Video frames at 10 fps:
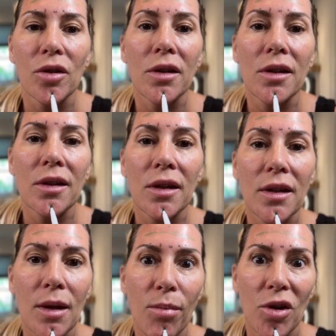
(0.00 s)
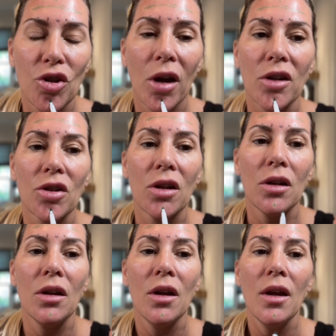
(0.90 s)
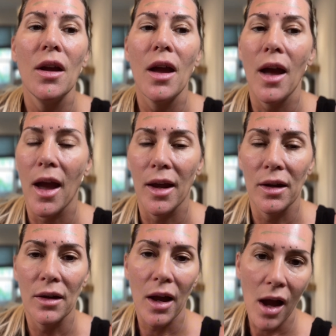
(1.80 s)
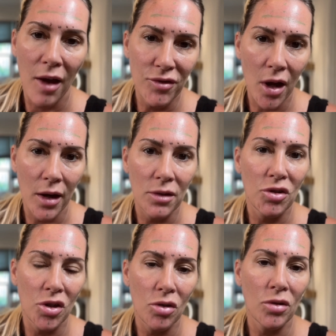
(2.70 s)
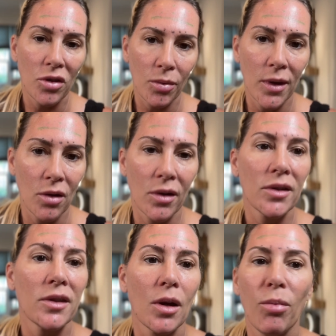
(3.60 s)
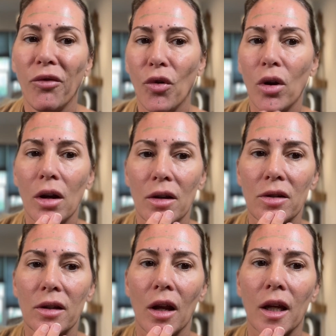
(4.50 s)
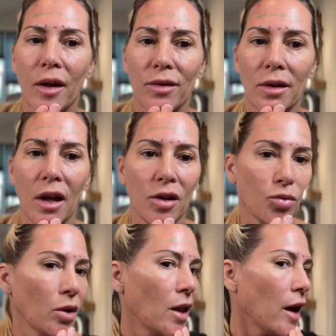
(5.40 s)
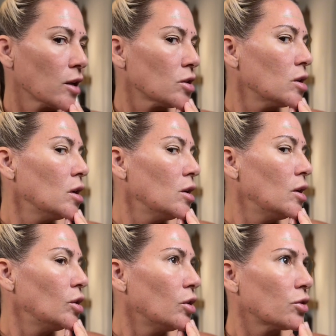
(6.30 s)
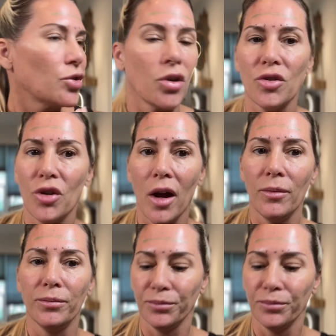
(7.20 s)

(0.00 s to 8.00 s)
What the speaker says: This is a deep injection, and I've done 2 to 3 units there before, and it just kind of gives a nice relaxed look to your jaw.